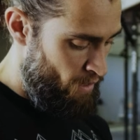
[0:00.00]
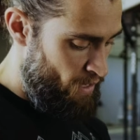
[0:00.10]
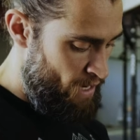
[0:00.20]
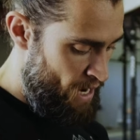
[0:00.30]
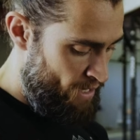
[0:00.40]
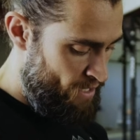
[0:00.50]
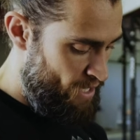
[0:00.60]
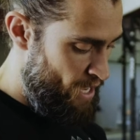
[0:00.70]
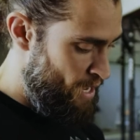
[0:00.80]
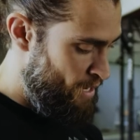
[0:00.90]
The next
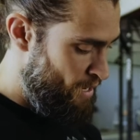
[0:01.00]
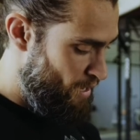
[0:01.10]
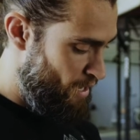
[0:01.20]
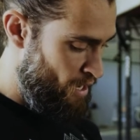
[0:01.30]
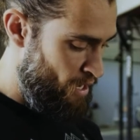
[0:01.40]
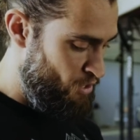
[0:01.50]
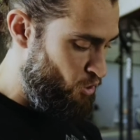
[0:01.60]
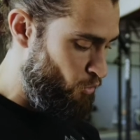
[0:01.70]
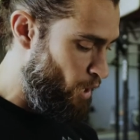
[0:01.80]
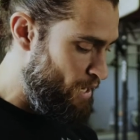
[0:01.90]
thing, and you
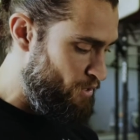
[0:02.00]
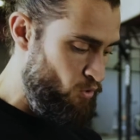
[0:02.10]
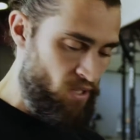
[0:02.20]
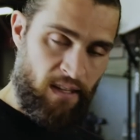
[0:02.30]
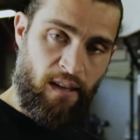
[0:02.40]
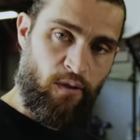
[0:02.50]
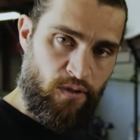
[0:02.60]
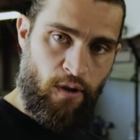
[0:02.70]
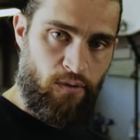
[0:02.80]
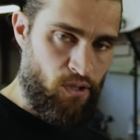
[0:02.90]
can write those in those
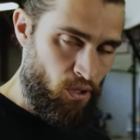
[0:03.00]
notes,